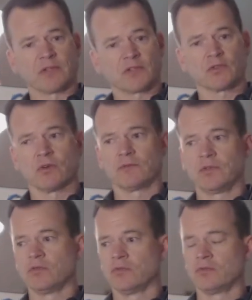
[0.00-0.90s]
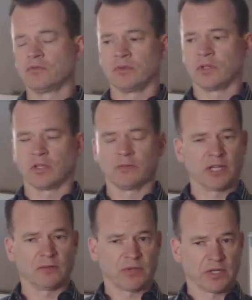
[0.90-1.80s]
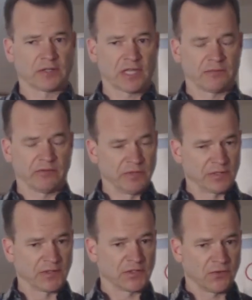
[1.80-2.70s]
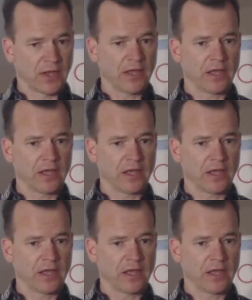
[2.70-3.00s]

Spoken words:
So if depending upon the type of business you have,